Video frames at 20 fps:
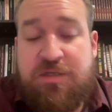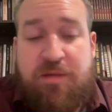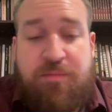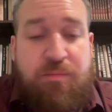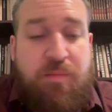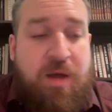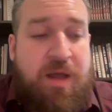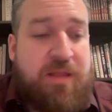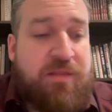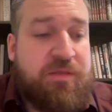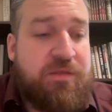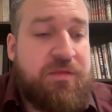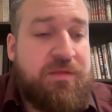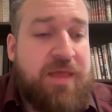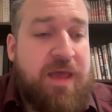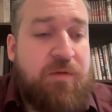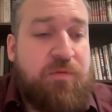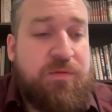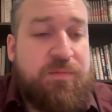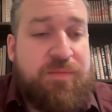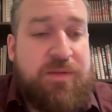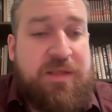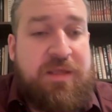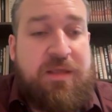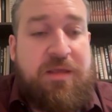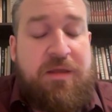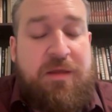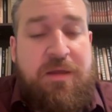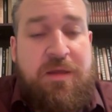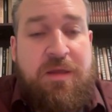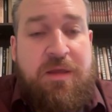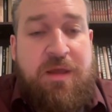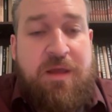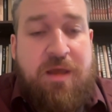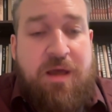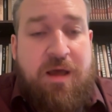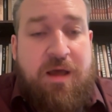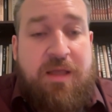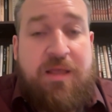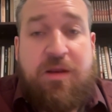a month. That would be
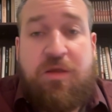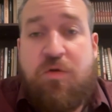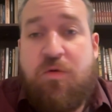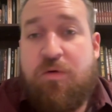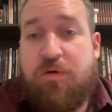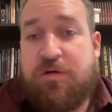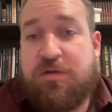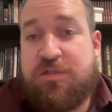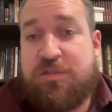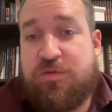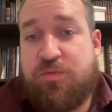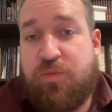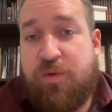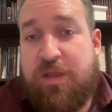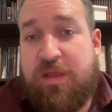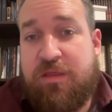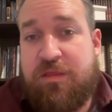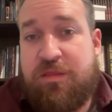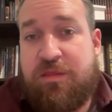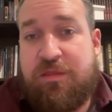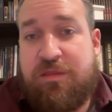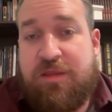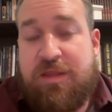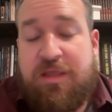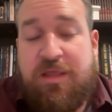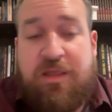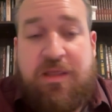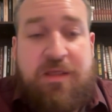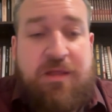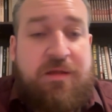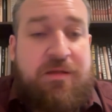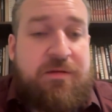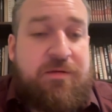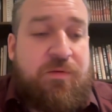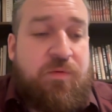in accordance with the